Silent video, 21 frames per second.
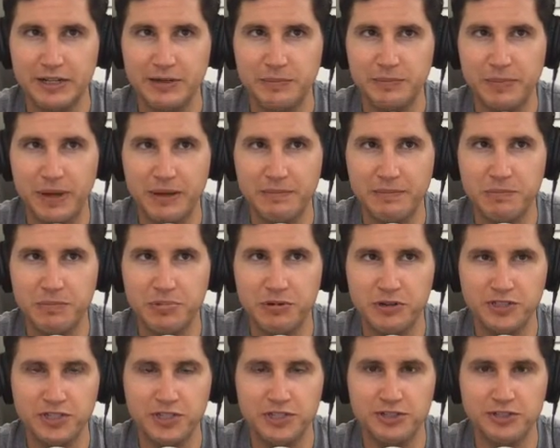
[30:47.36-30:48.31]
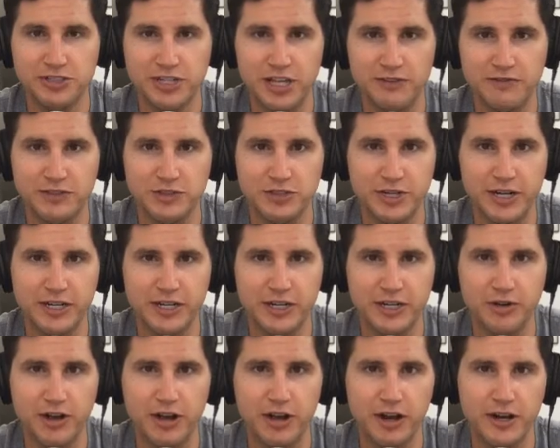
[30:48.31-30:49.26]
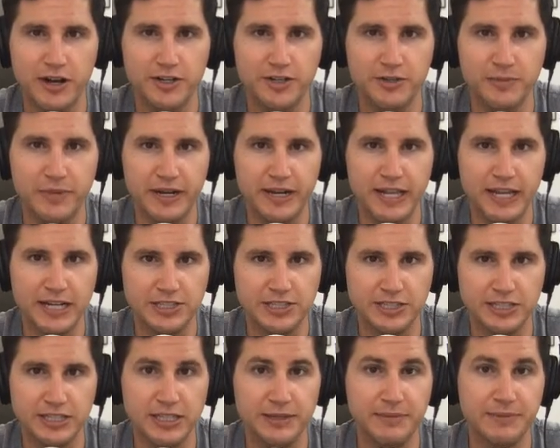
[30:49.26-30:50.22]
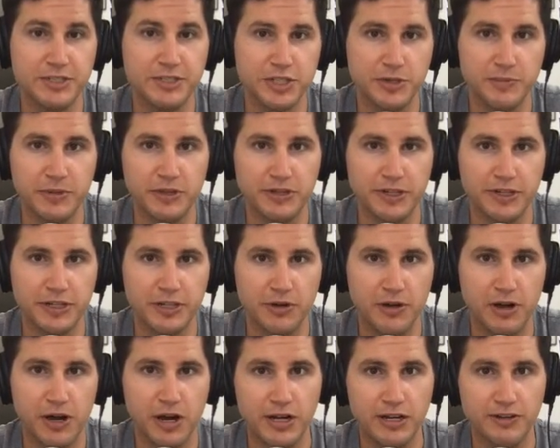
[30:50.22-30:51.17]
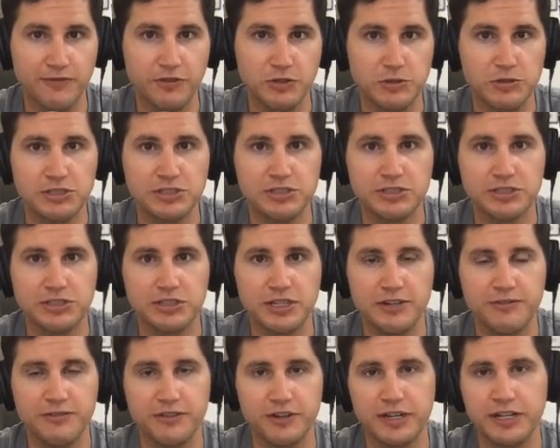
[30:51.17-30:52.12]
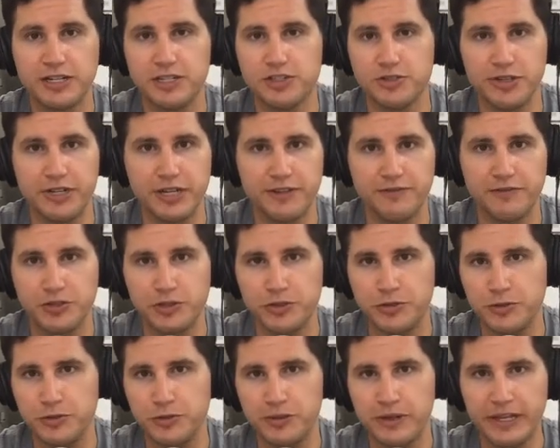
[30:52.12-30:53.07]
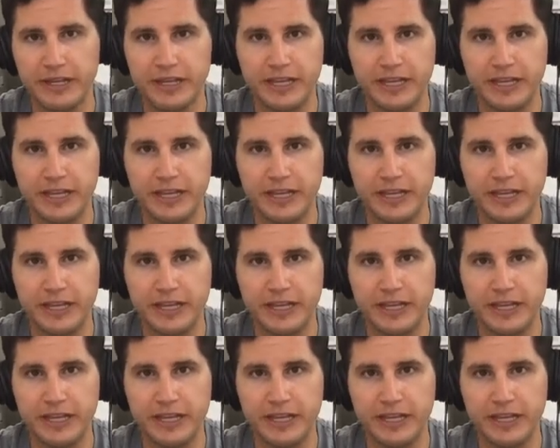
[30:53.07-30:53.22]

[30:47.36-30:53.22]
by pushing yourself and trying to go hard, you might actually limit your ability to go hard if you suffer an injury, if you